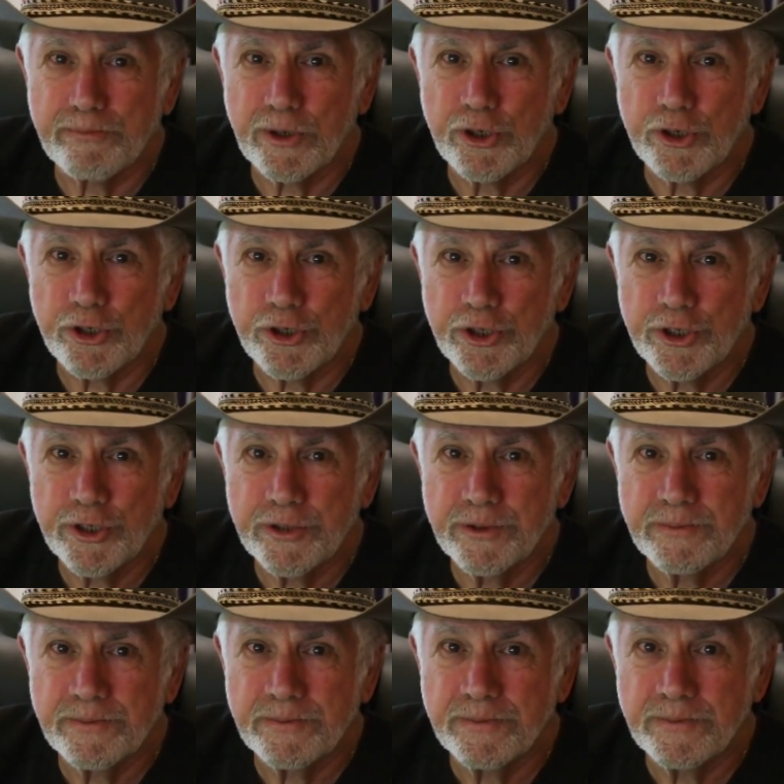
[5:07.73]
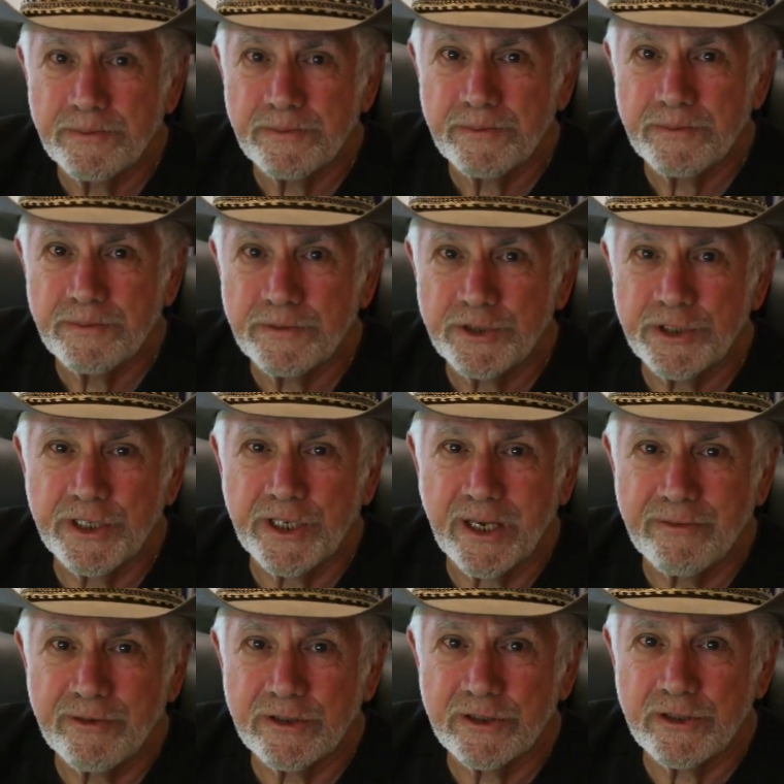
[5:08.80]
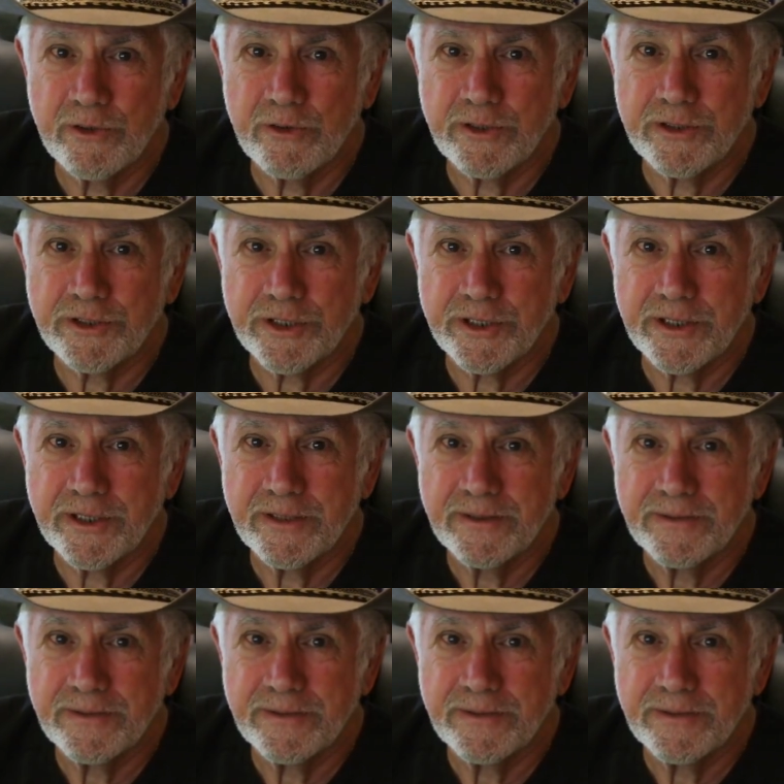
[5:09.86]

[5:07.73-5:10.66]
Byrd. She gave his eulogy.